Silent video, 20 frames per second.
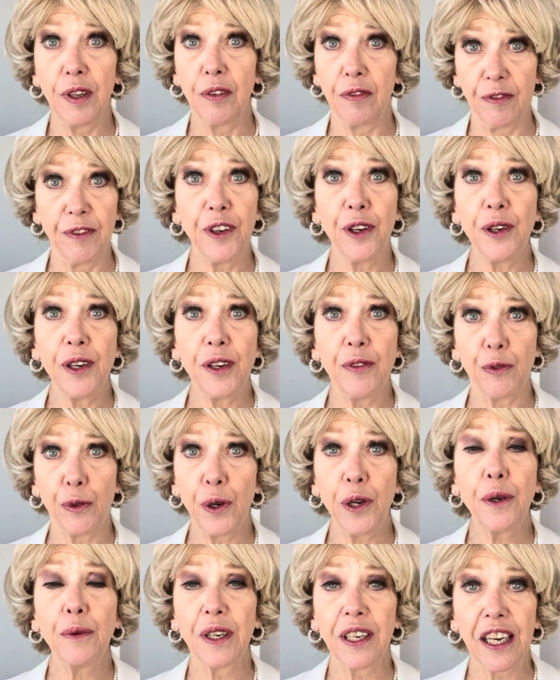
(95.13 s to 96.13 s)
very
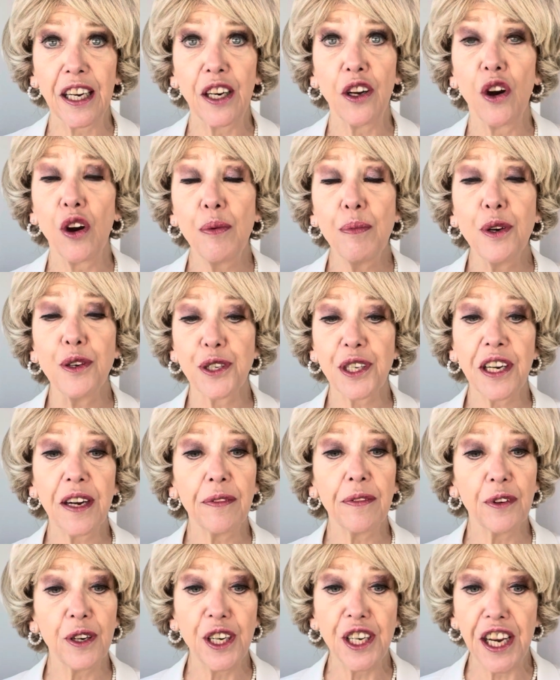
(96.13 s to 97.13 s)
frequently, almost
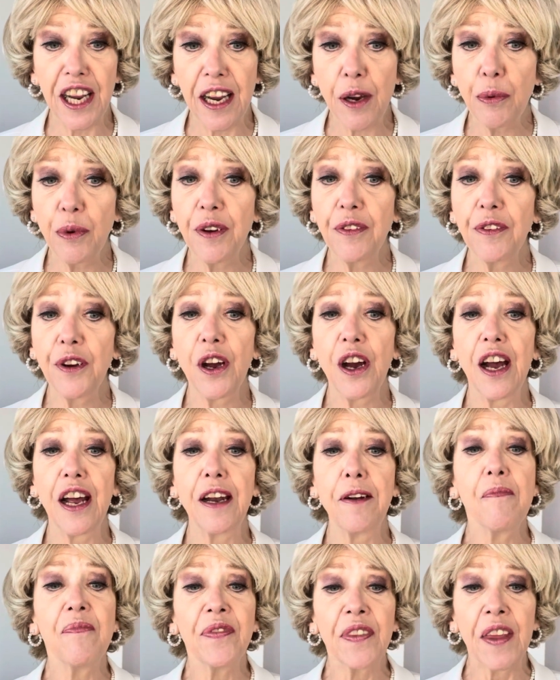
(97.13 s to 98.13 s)
every day. We've got
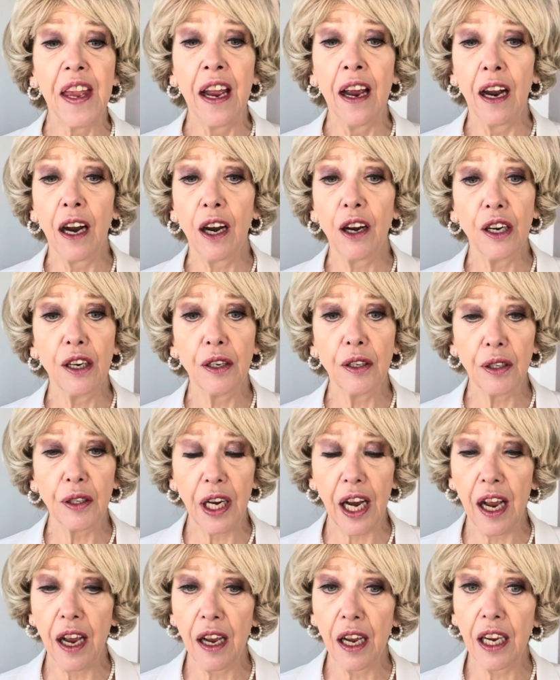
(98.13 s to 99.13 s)
our
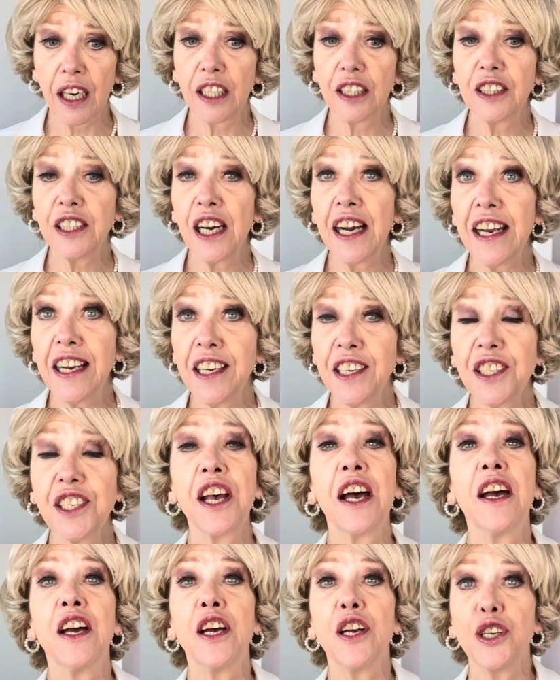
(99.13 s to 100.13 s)
uh, clients,
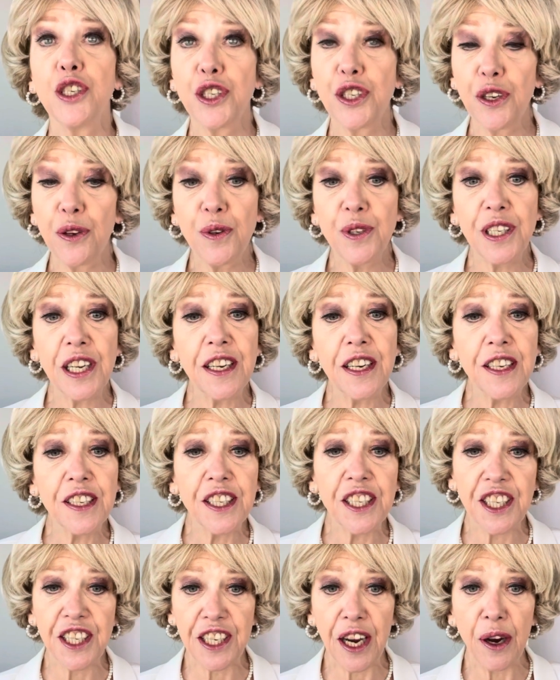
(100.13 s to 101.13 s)
Susan,
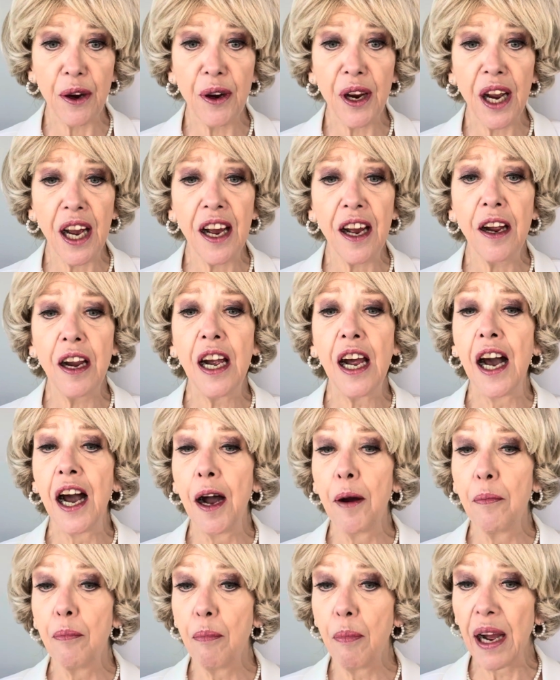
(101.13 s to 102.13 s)
Sarah,
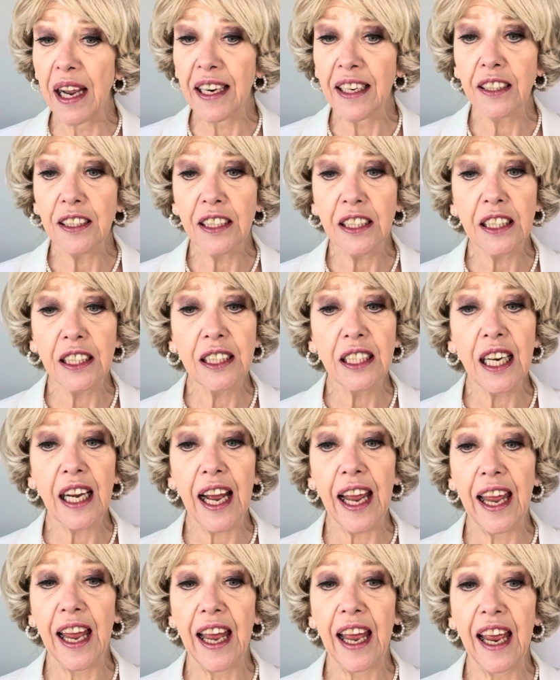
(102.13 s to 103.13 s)
Michael,
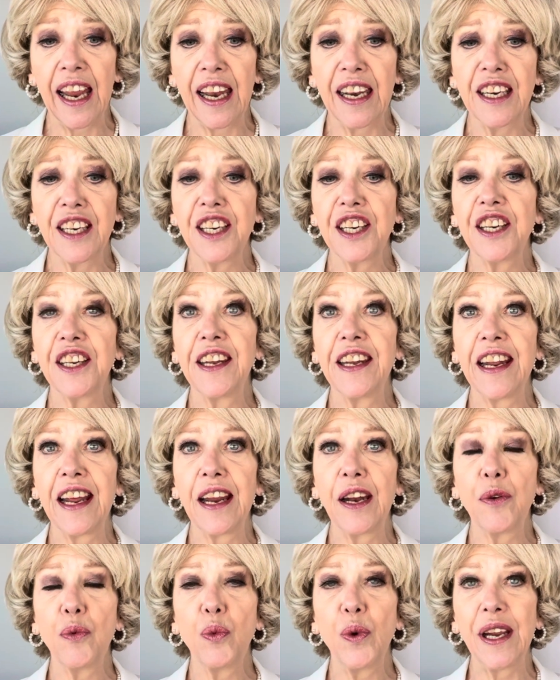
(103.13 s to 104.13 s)
and
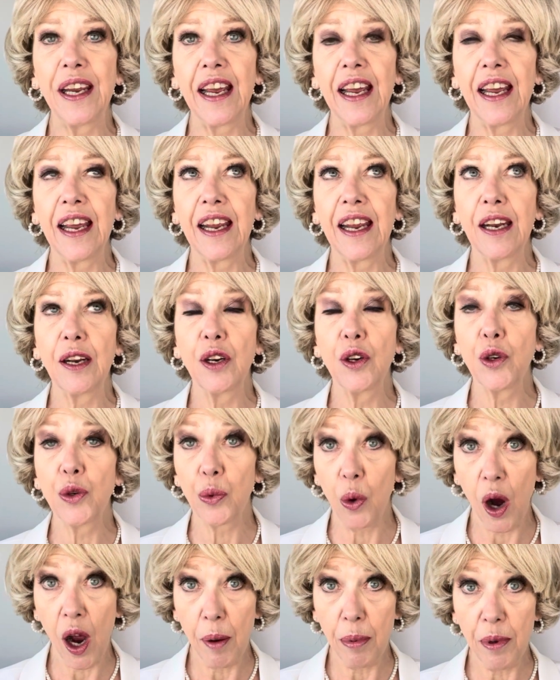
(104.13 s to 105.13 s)
then we end
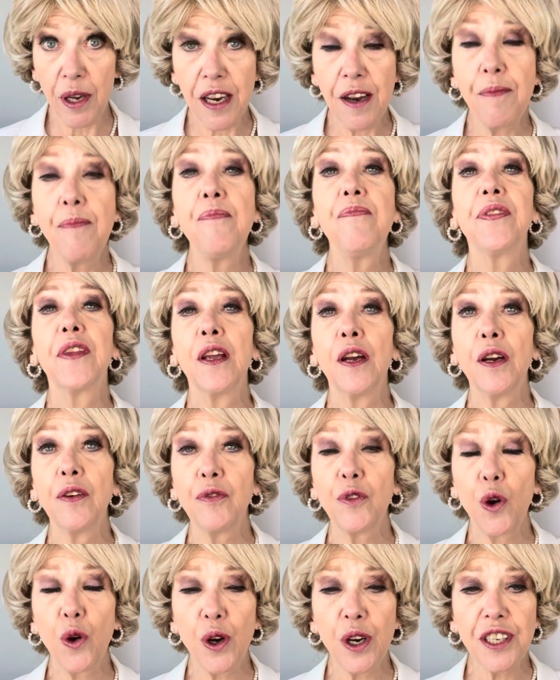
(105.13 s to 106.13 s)
Robin, of
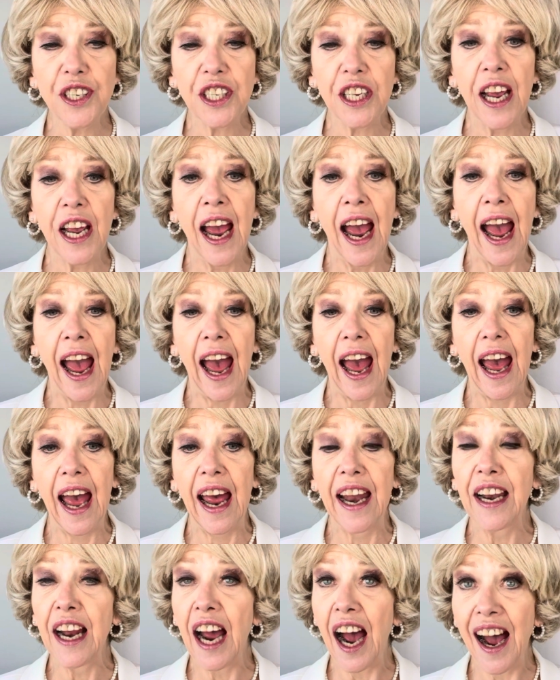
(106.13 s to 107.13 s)
course,
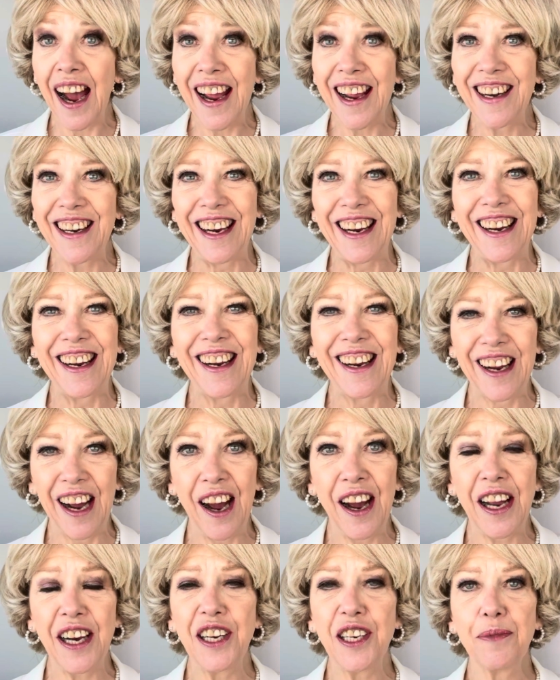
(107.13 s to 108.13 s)
and Heidi.
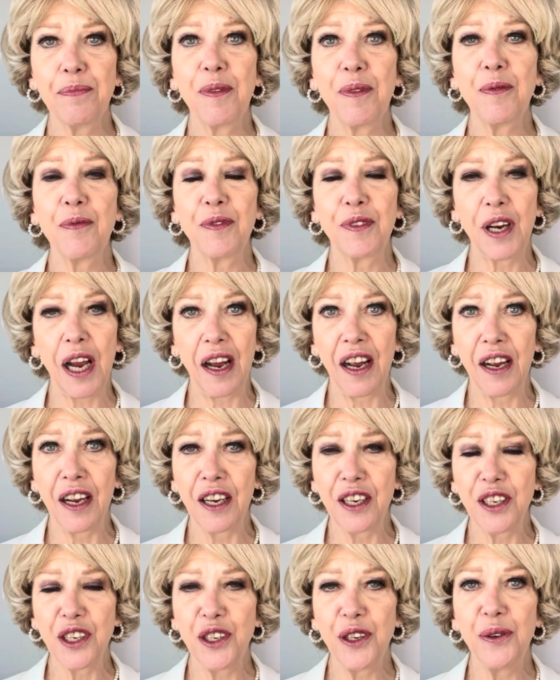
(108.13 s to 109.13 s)
Heidi's been
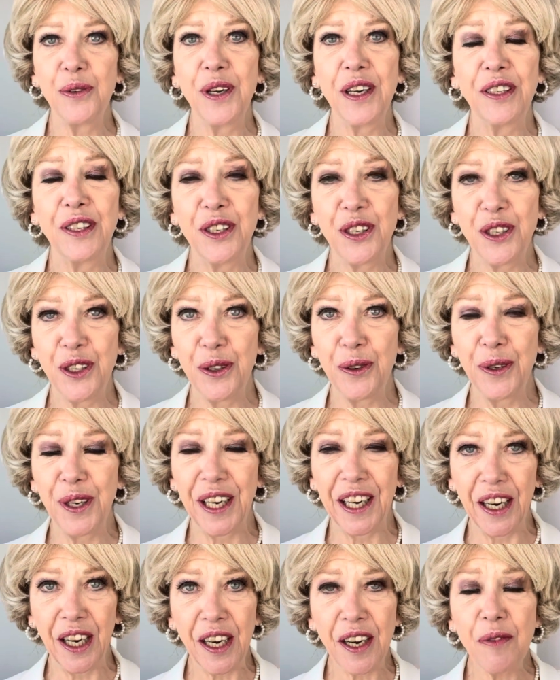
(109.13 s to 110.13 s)
uh,
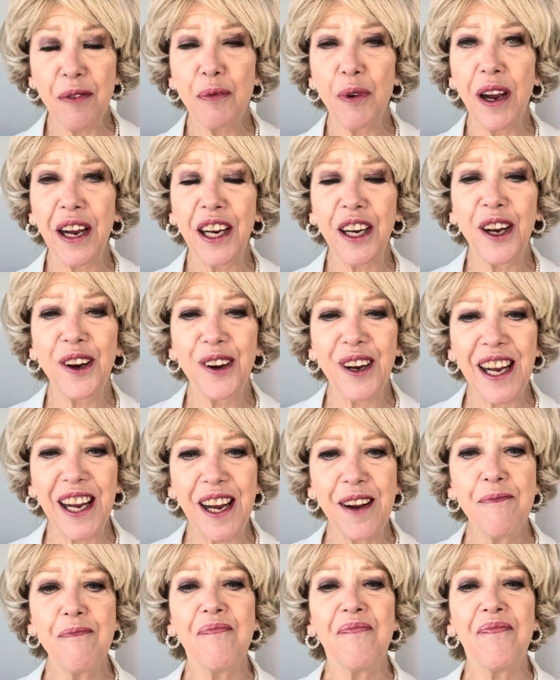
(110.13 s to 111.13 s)
tuning in regularly.